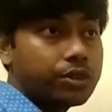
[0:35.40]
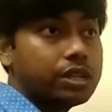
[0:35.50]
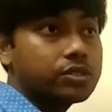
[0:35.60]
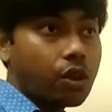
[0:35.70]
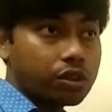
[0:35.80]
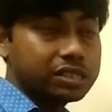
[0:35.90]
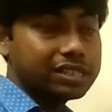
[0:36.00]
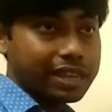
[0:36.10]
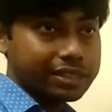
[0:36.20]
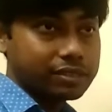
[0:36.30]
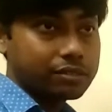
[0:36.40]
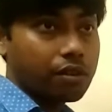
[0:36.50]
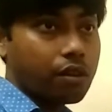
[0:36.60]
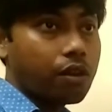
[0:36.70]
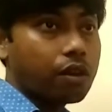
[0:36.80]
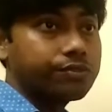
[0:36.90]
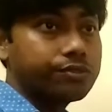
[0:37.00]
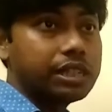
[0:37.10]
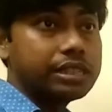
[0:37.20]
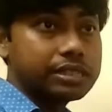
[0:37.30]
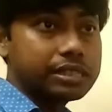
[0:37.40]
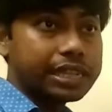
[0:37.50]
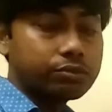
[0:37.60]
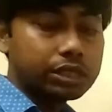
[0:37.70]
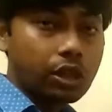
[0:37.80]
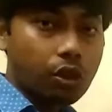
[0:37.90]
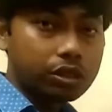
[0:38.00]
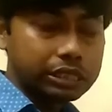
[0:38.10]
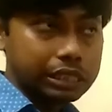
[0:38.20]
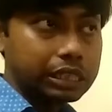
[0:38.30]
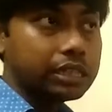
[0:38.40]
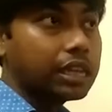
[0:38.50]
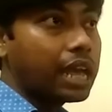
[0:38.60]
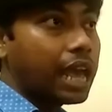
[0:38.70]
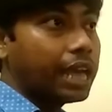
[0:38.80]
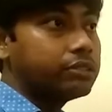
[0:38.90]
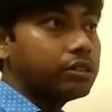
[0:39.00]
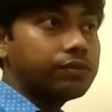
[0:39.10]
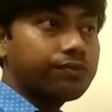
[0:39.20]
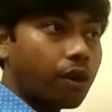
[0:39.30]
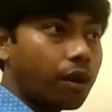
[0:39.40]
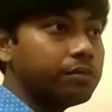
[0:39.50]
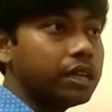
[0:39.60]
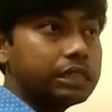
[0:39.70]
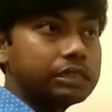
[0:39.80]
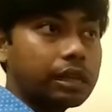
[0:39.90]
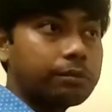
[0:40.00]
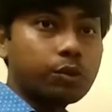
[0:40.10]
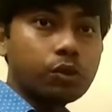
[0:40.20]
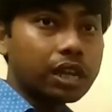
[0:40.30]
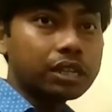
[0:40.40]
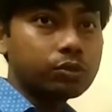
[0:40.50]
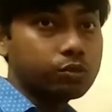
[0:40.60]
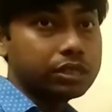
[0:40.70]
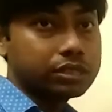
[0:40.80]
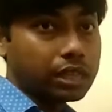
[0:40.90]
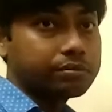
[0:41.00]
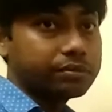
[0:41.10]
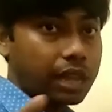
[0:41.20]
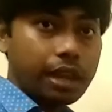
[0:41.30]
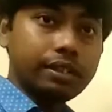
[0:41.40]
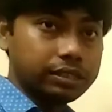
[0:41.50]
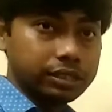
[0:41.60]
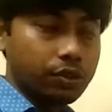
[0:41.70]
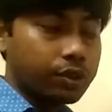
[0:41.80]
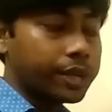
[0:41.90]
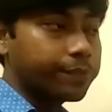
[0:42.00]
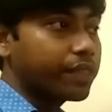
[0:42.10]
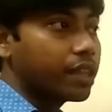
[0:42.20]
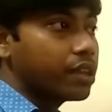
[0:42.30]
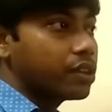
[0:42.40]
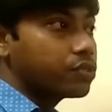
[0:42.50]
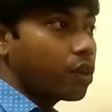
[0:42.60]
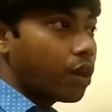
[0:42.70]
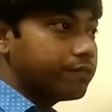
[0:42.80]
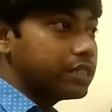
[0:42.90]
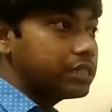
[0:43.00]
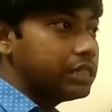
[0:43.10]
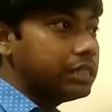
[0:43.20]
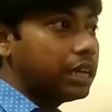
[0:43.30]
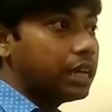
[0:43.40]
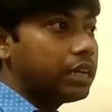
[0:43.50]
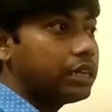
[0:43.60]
fuel is oxidized or fuel is react with the oxygen and they will form some product with some energy. Okay, so obviously